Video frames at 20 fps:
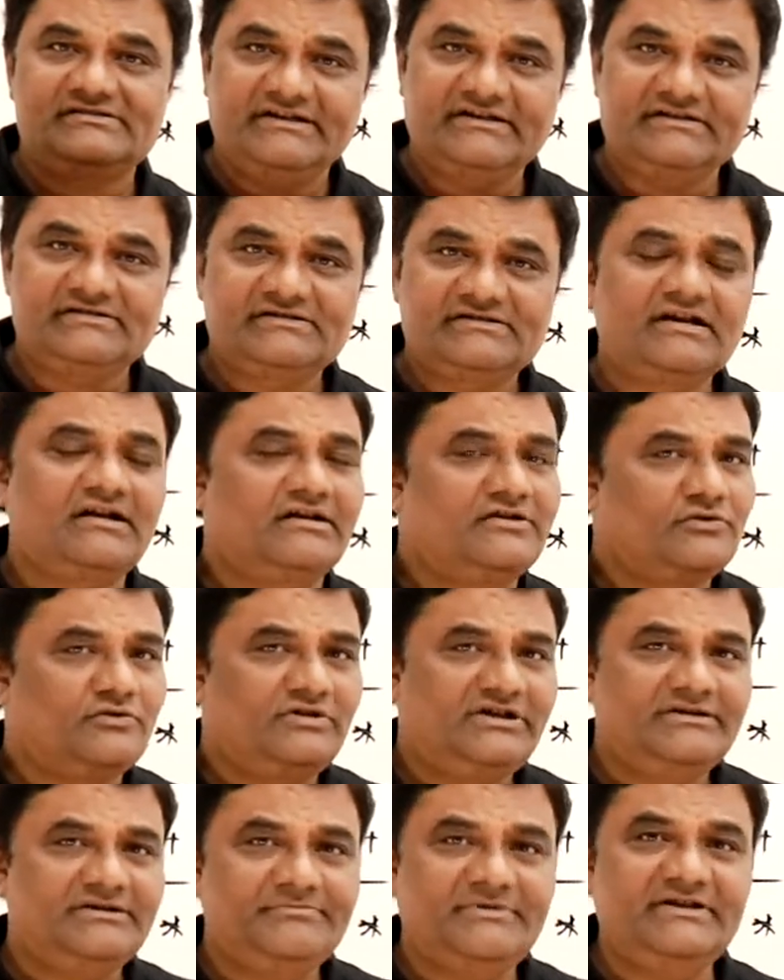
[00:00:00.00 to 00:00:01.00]
things.
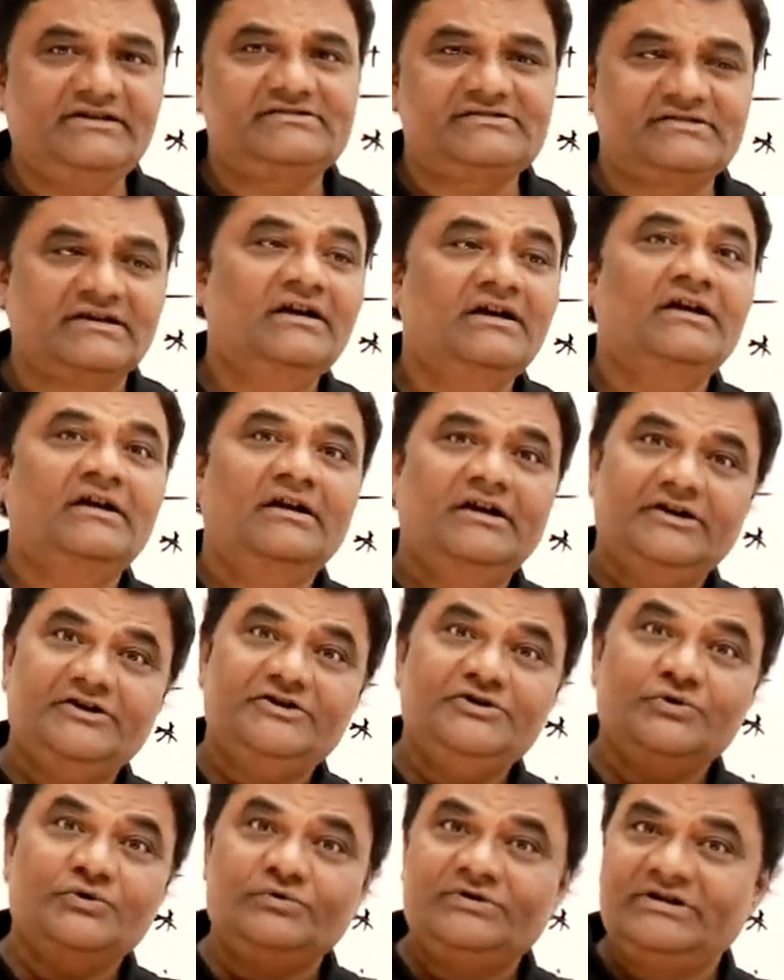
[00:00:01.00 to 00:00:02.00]
Controlling means
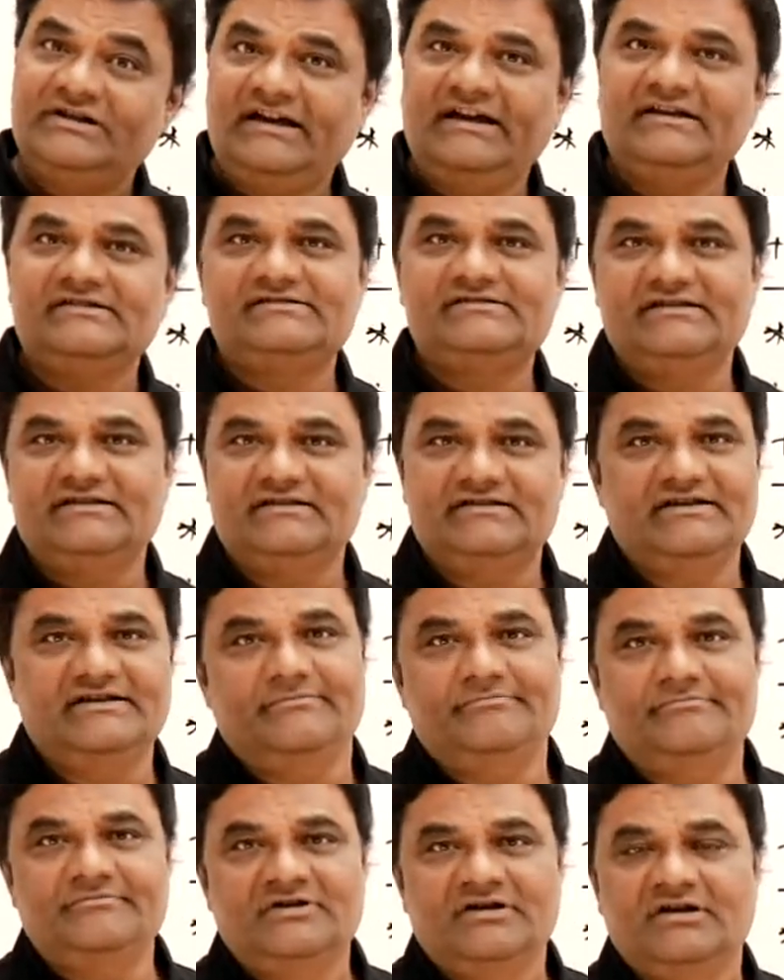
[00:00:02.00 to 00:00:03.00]
utilizing
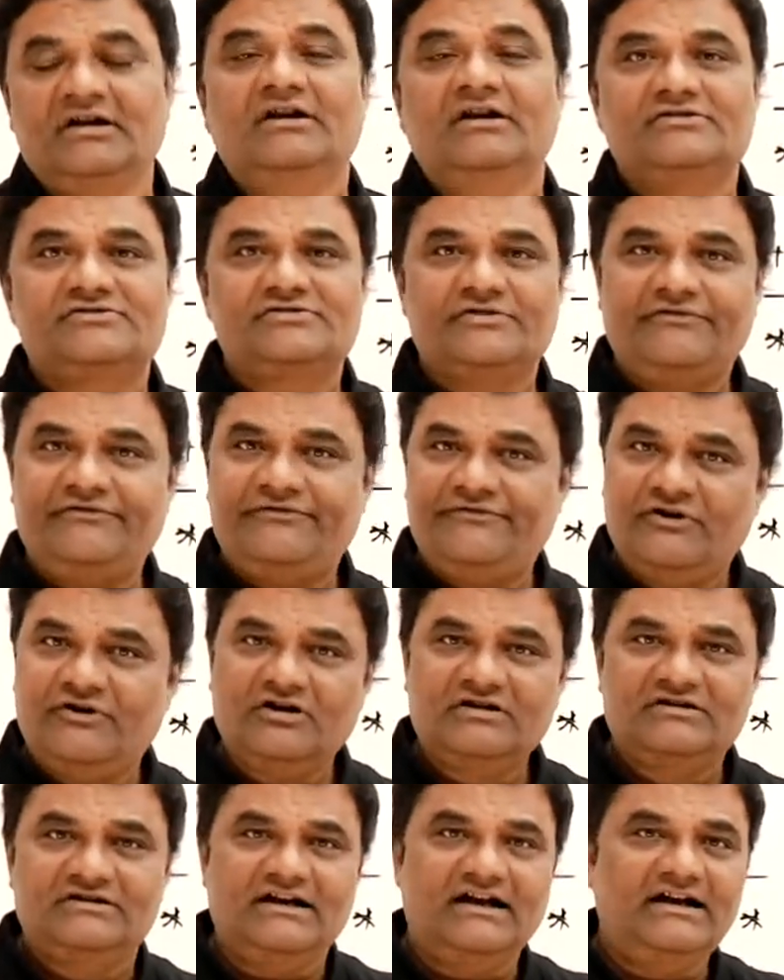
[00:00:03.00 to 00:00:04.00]
them. So for
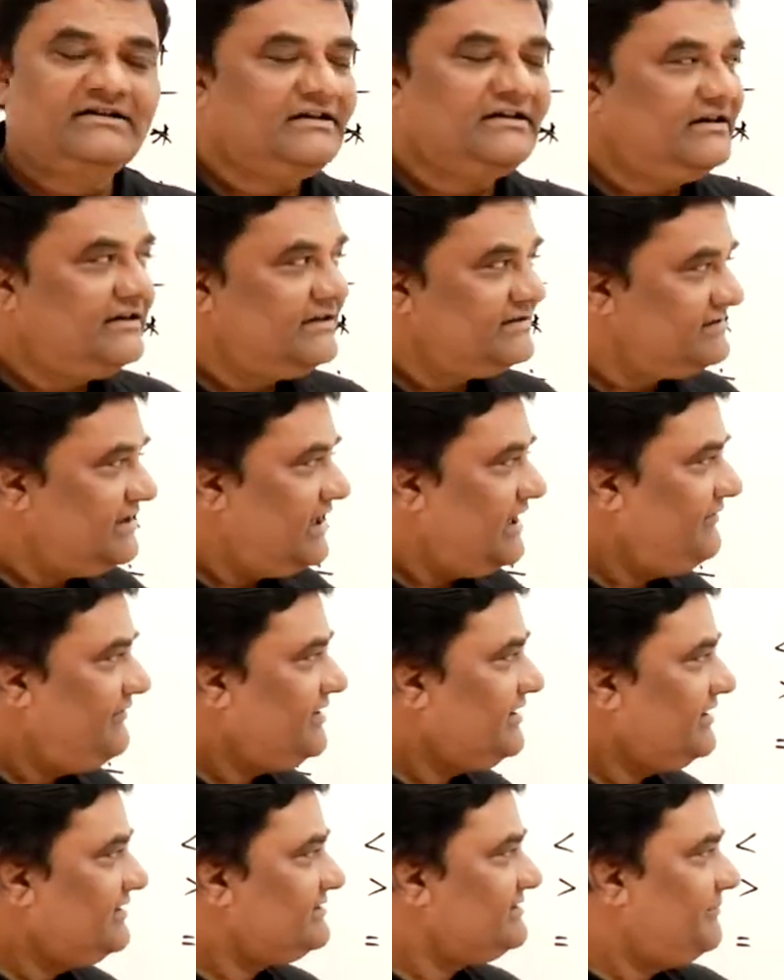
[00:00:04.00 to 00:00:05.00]
that, it is
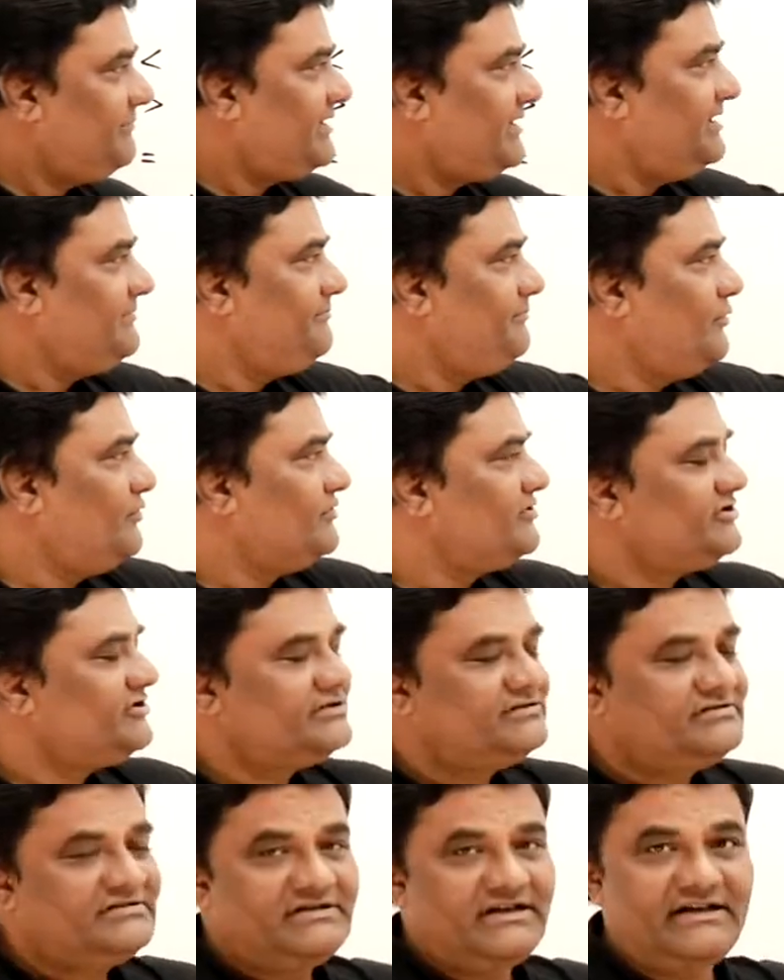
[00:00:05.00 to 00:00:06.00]
having a separate
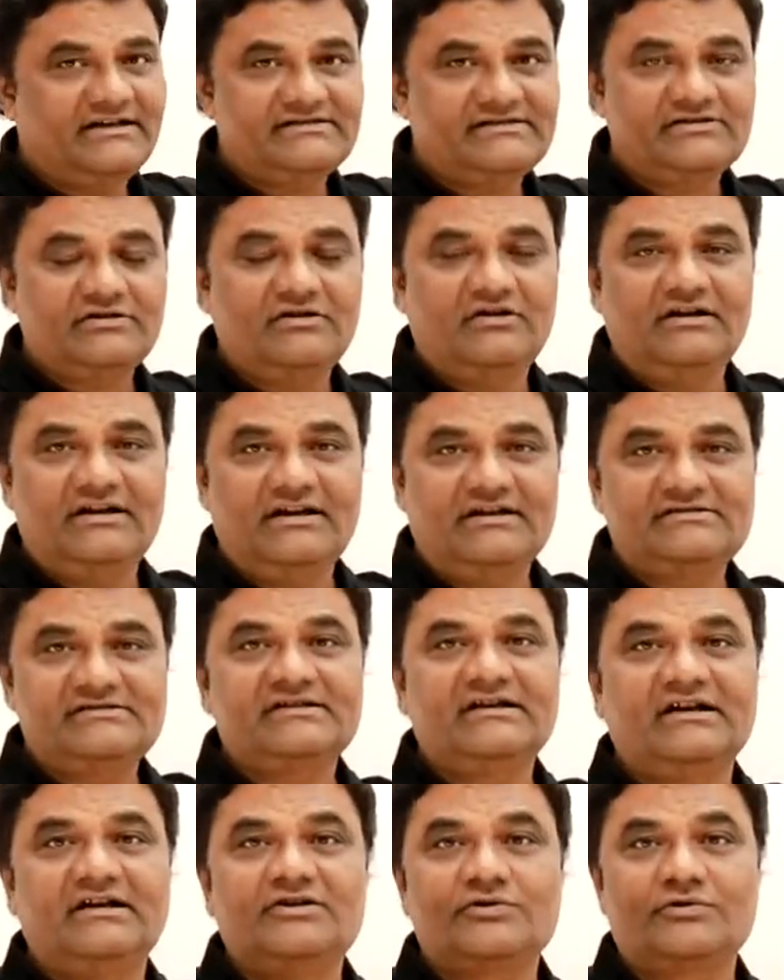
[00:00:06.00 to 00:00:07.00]
portion that is called as
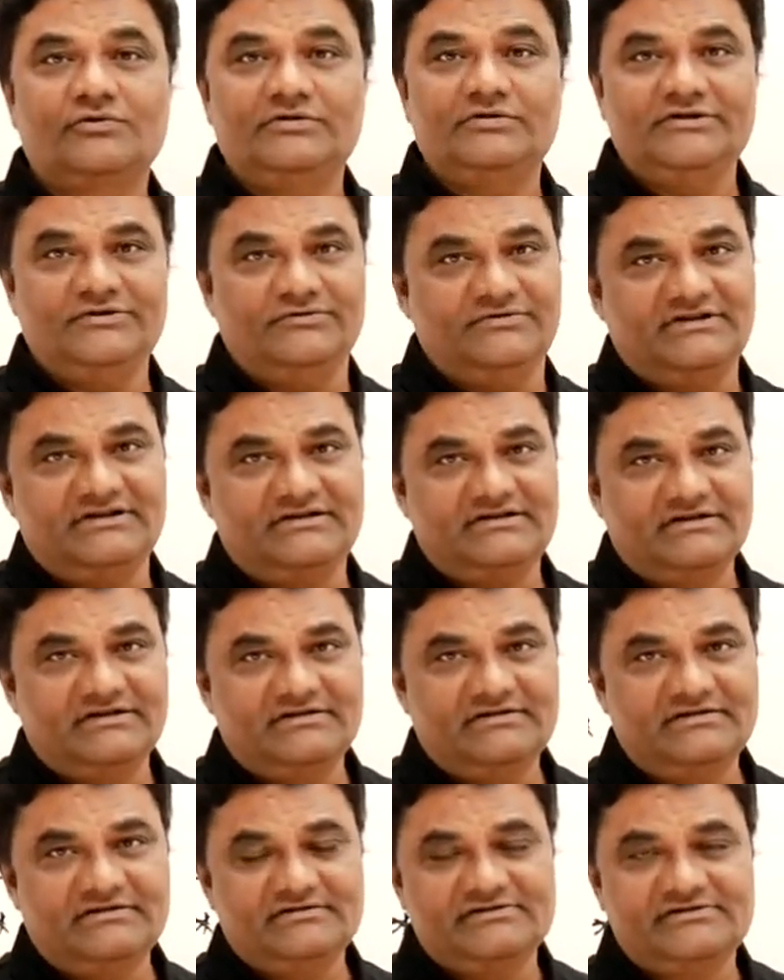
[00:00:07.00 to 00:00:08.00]
control unit.
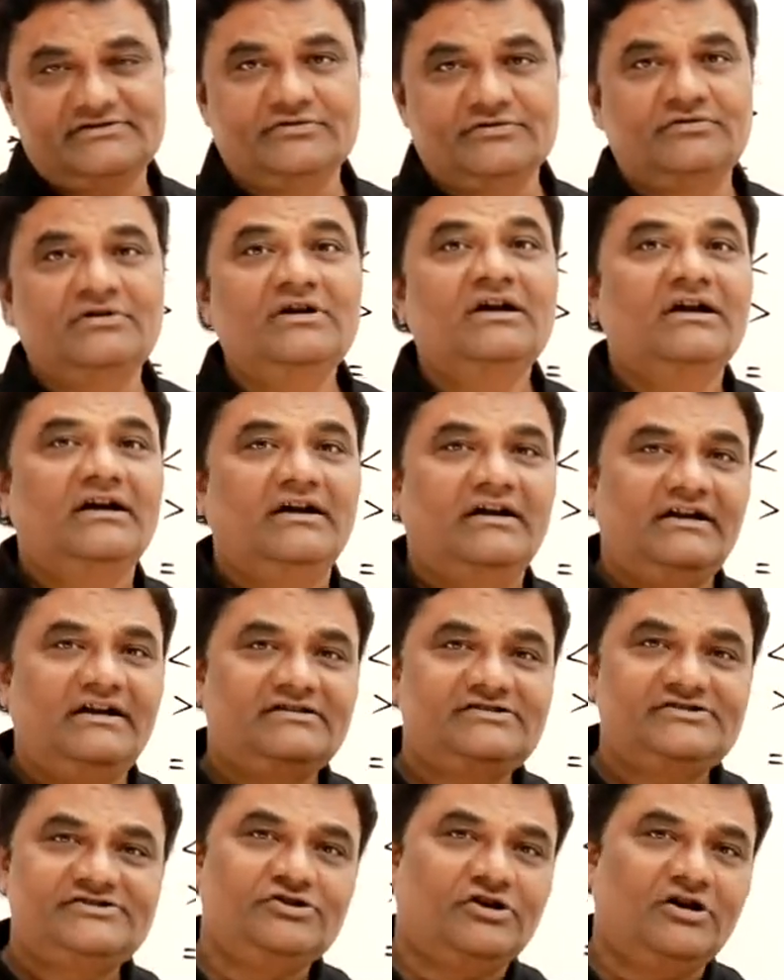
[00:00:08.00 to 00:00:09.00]
So
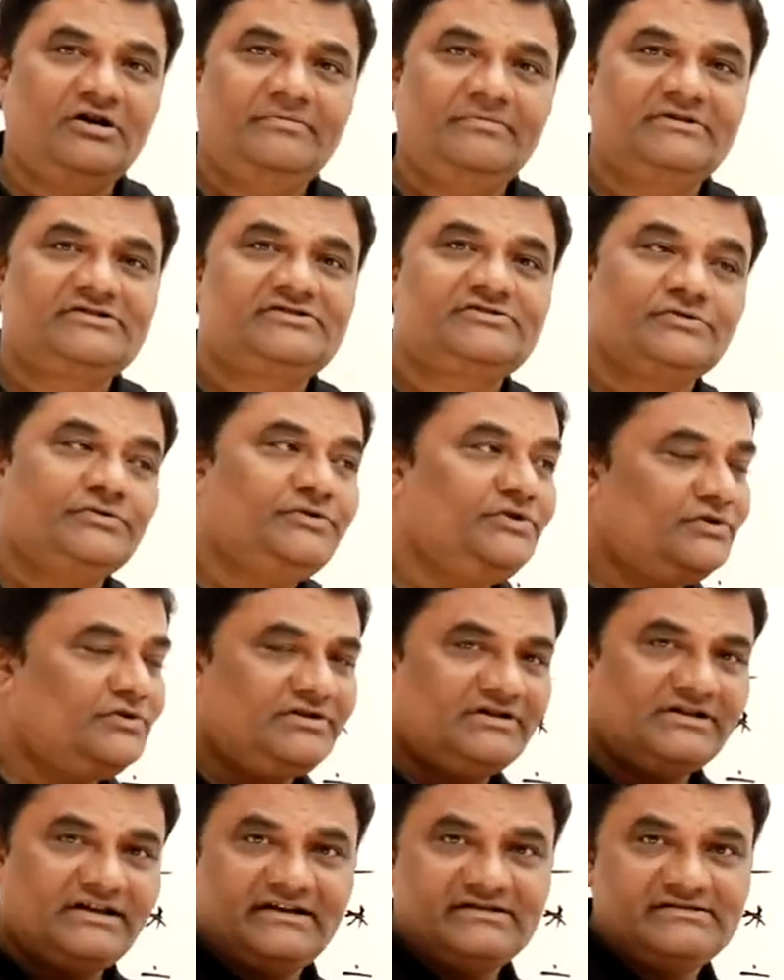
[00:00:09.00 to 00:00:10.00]
its job is to
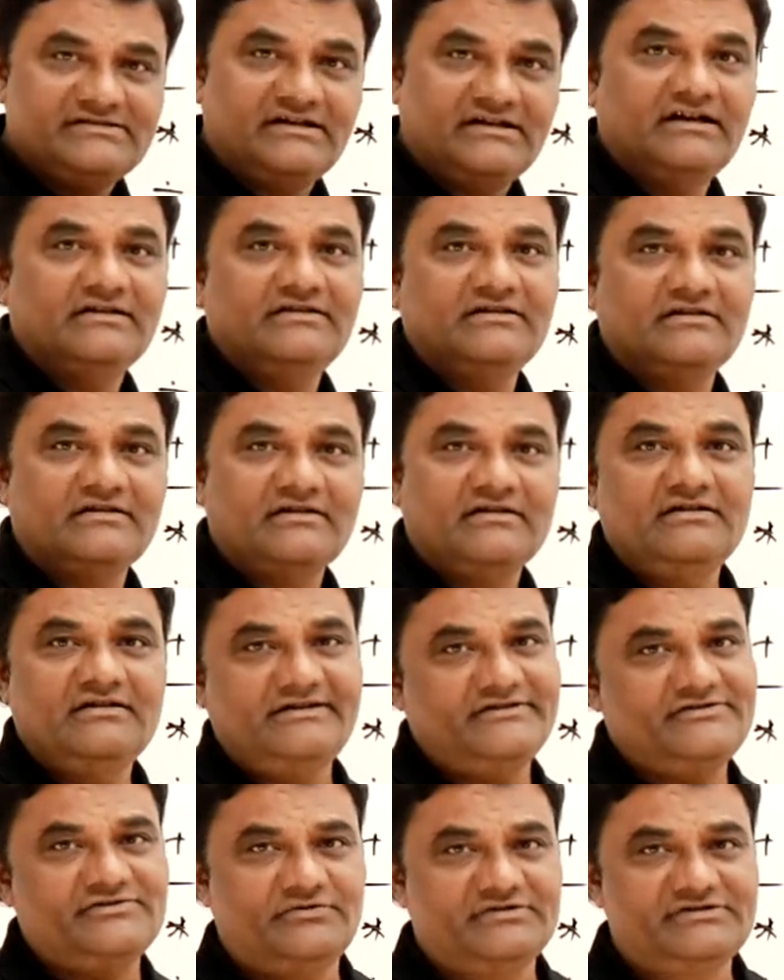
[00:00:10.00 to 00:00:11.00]
utilize other
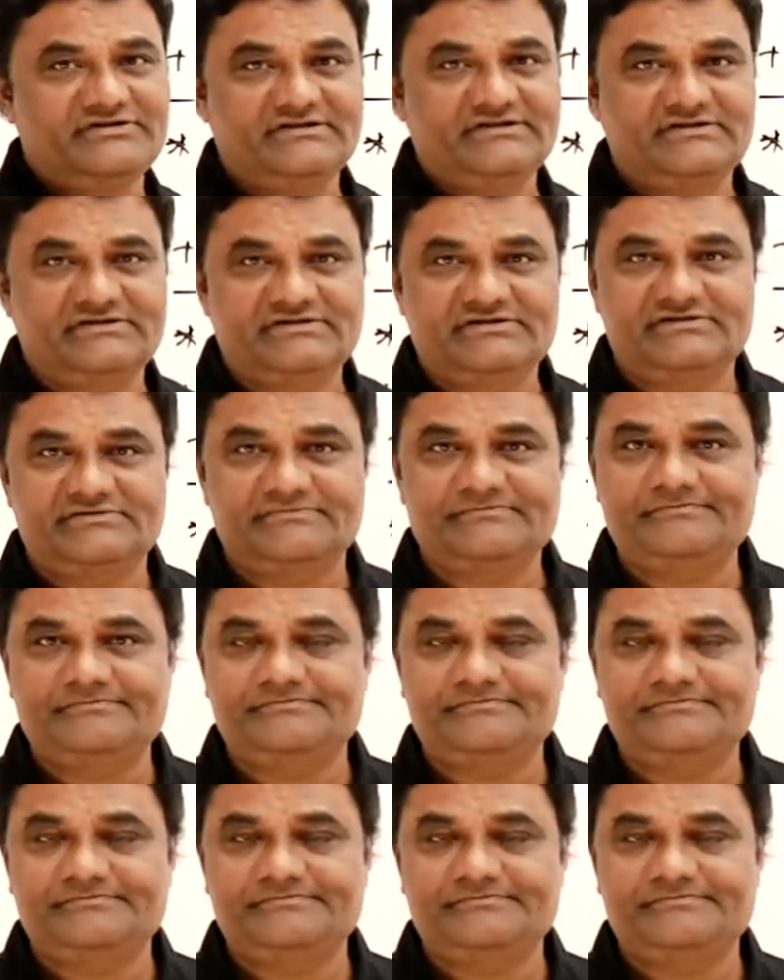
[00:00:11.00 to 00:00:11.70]
resources.